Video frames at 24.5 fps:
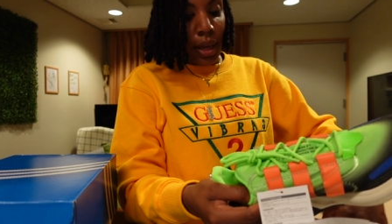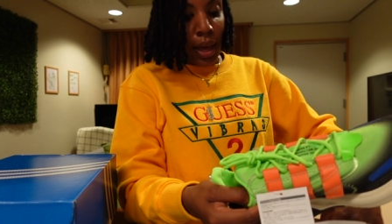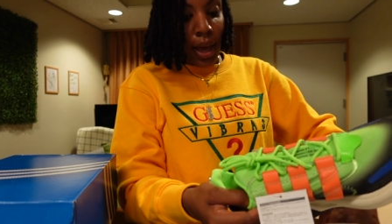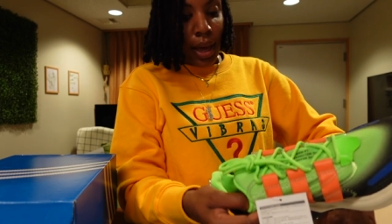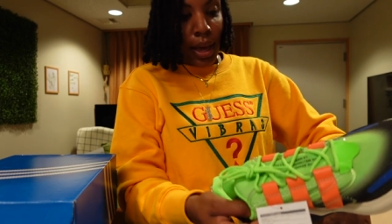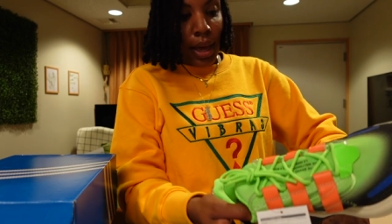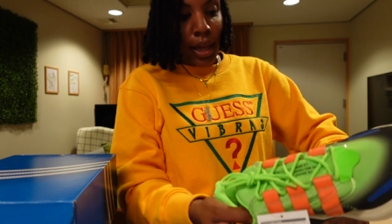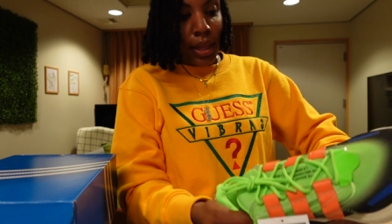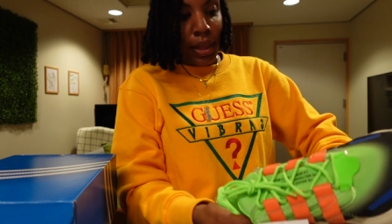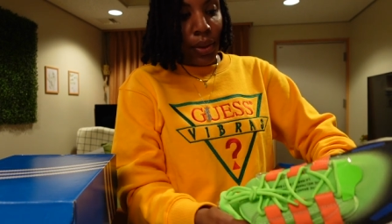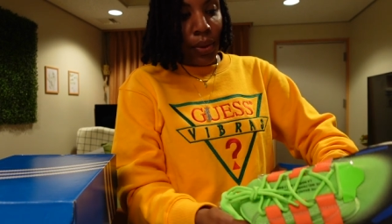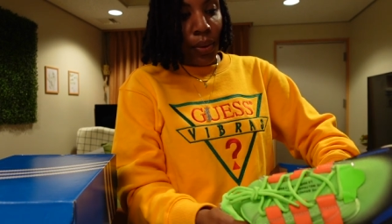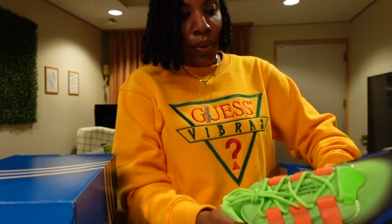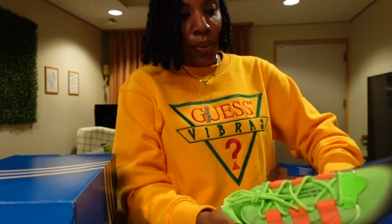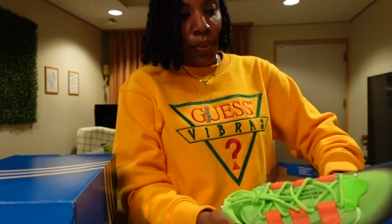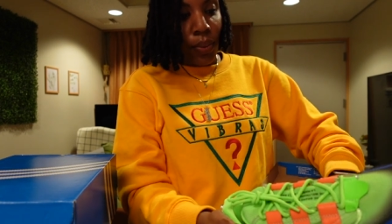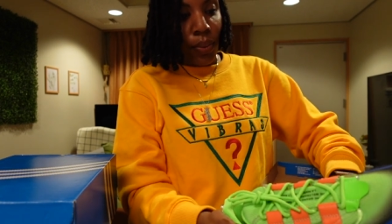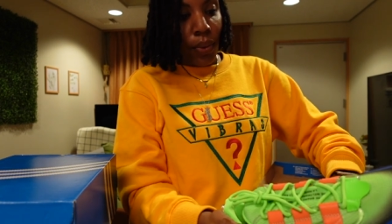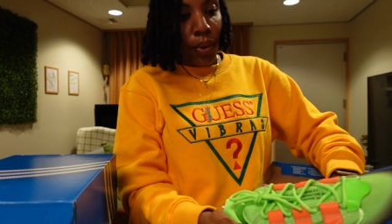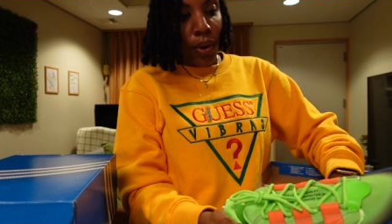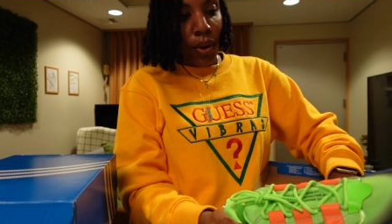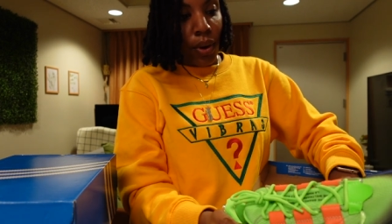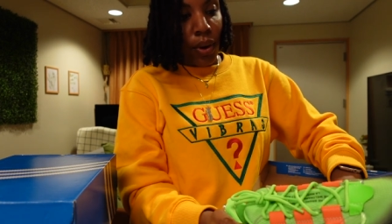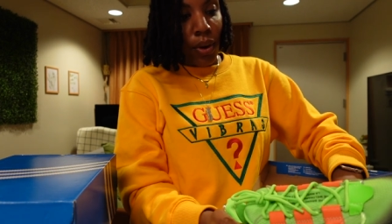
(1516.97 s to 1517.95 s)
I got the
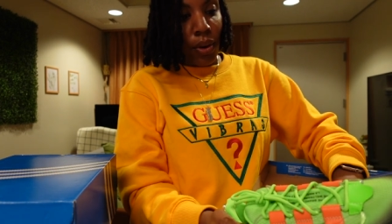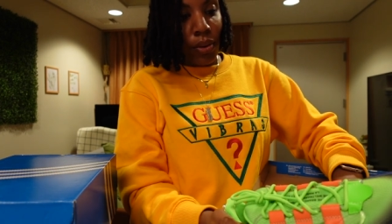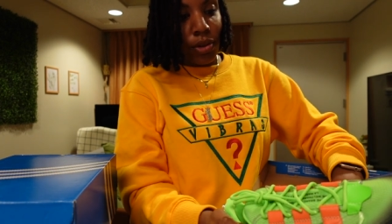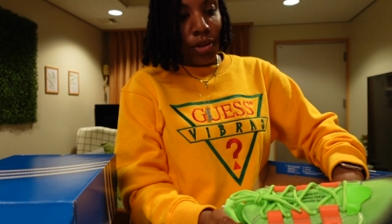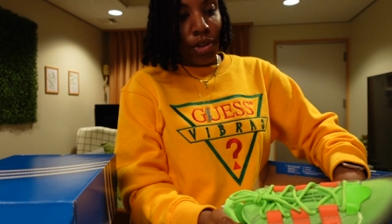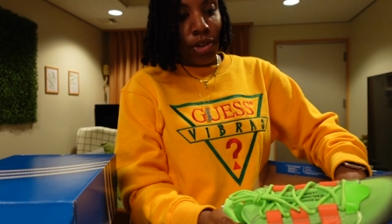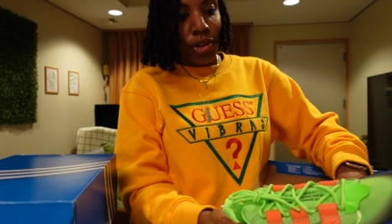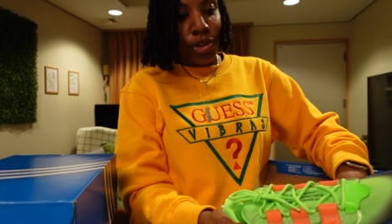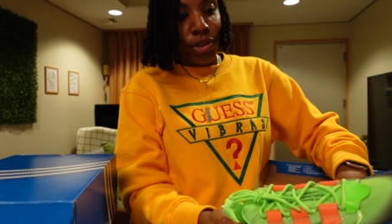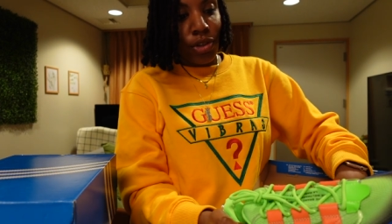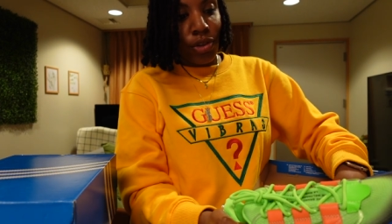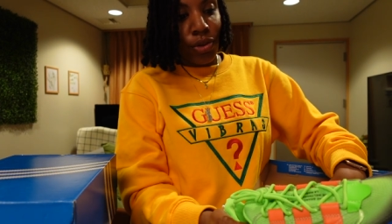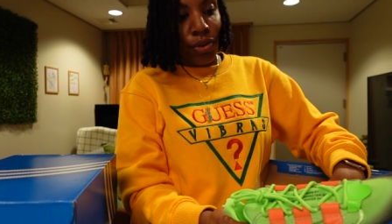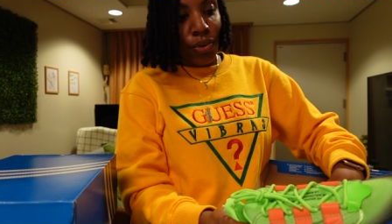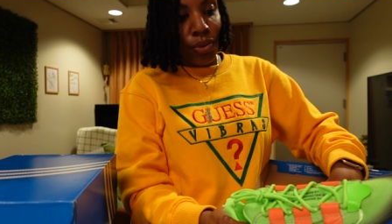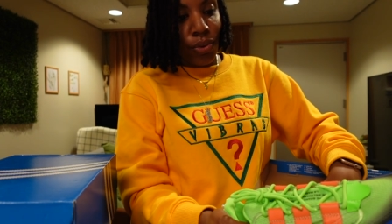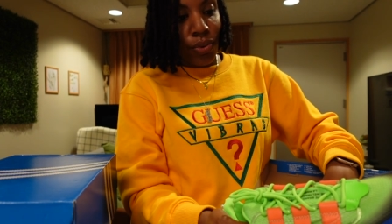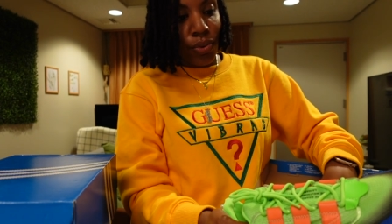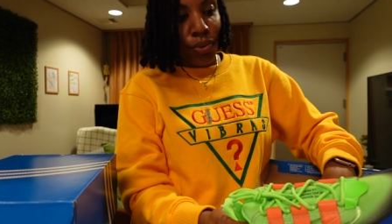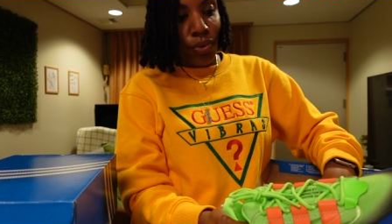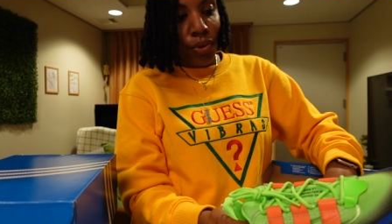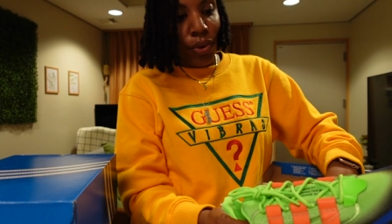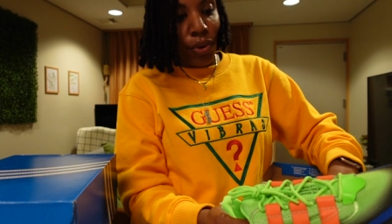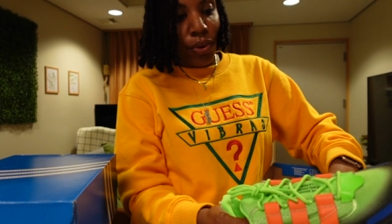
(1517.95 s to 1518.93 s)
wrong
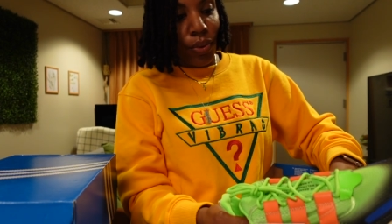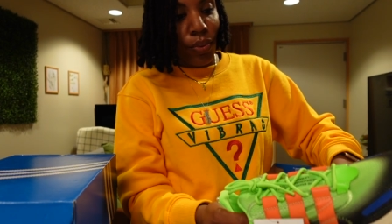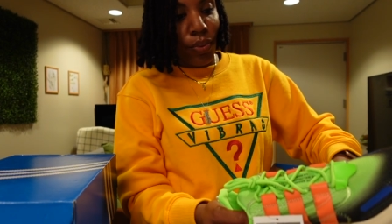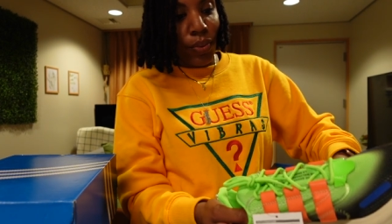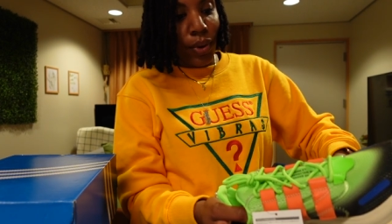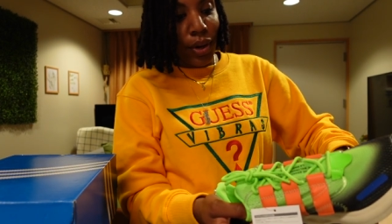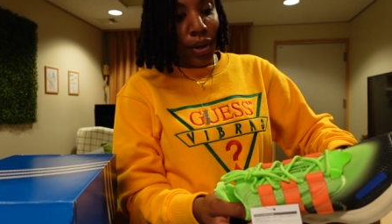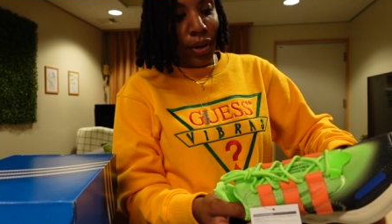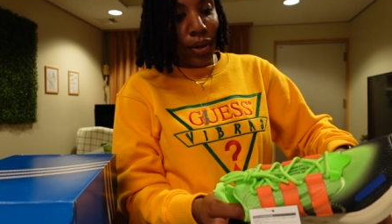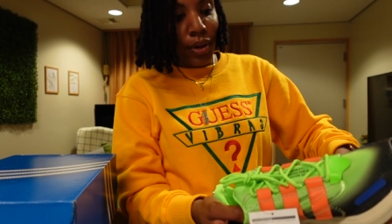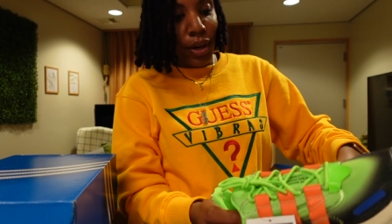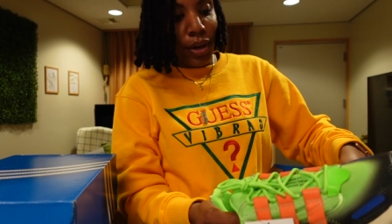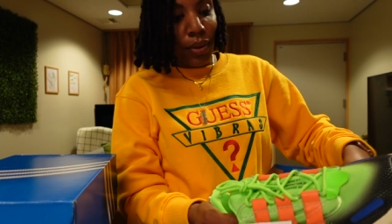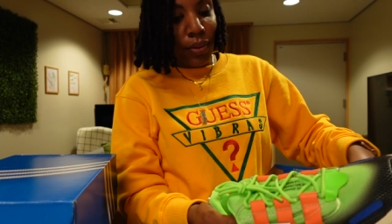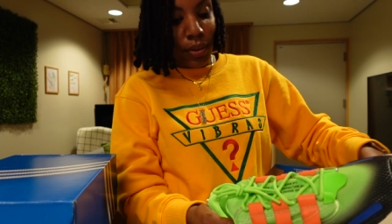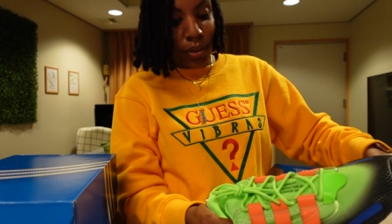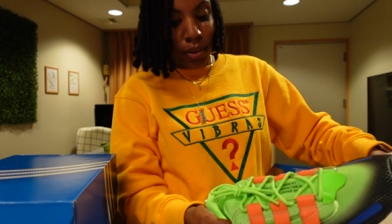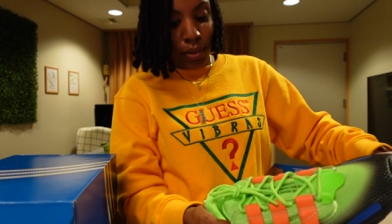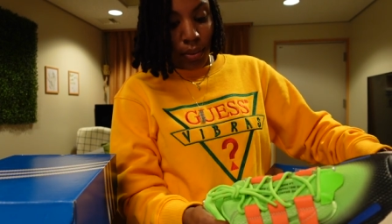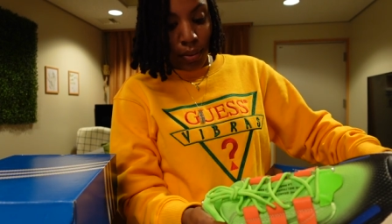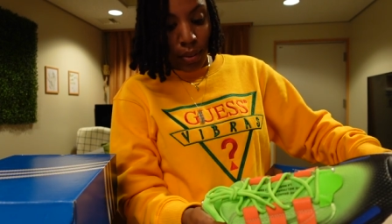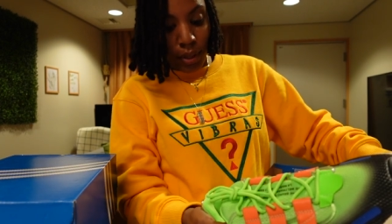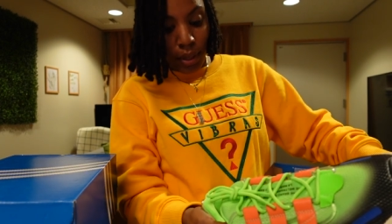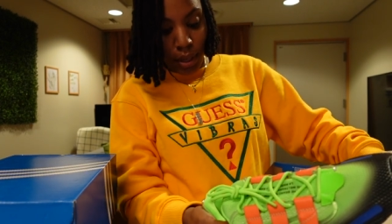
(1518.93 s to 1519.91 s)
shoe. No wonder they were
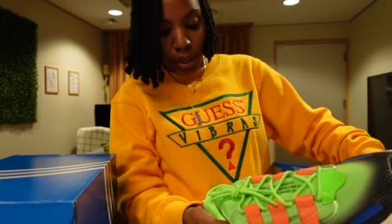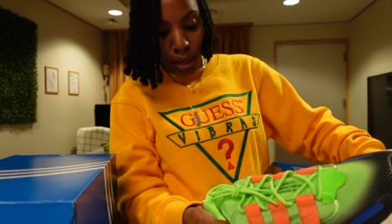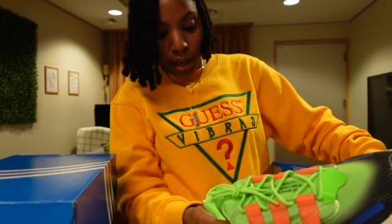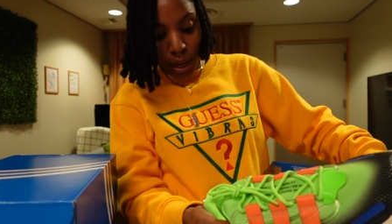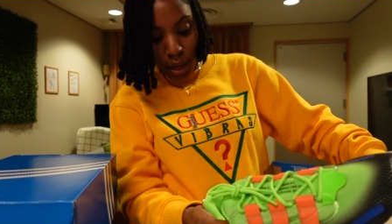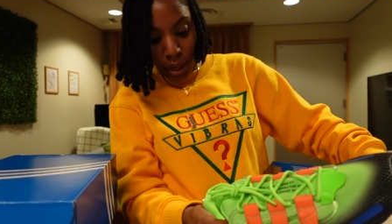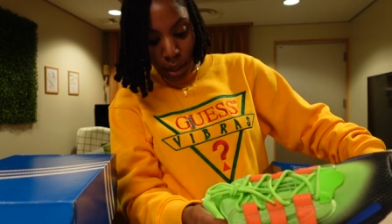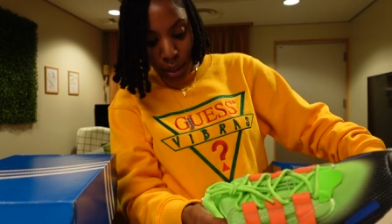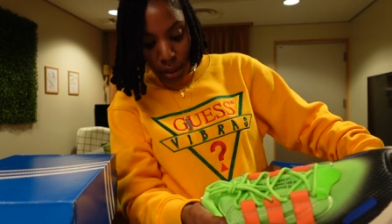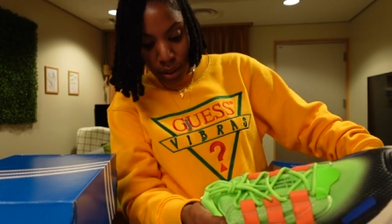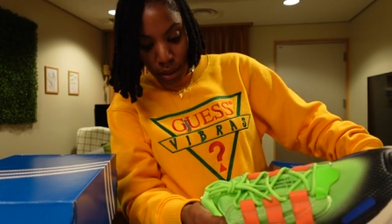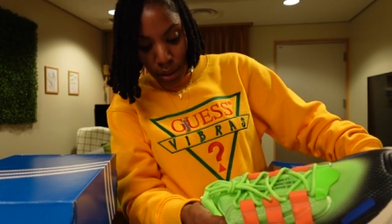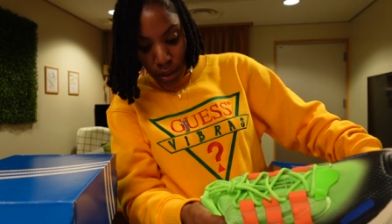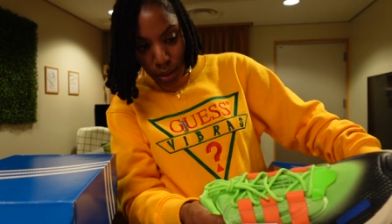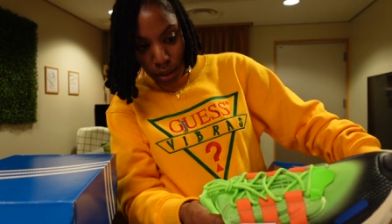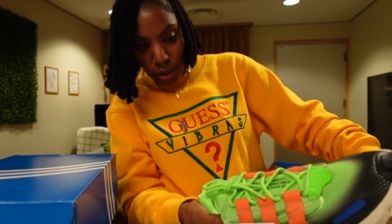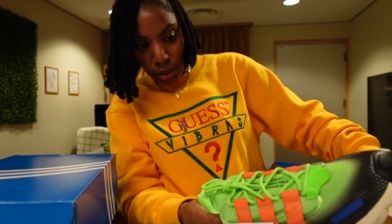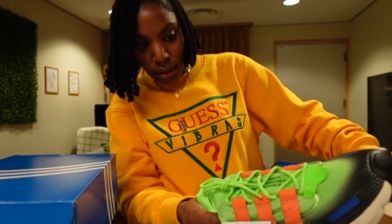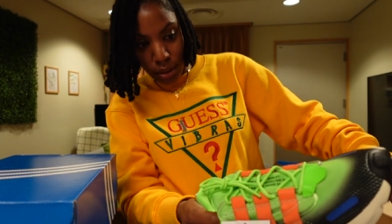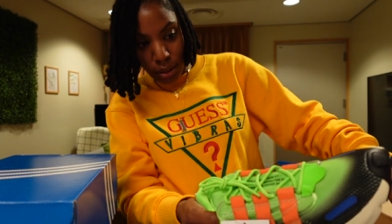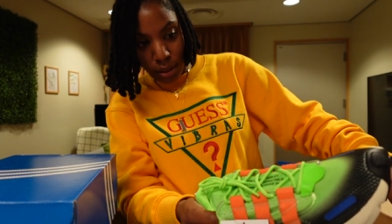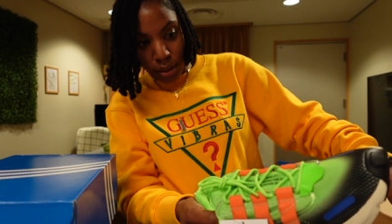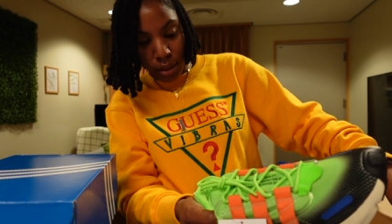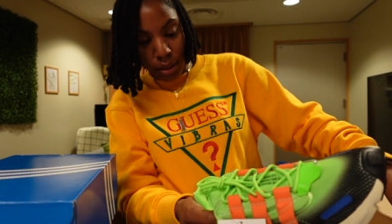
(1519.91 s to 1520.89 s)
$20.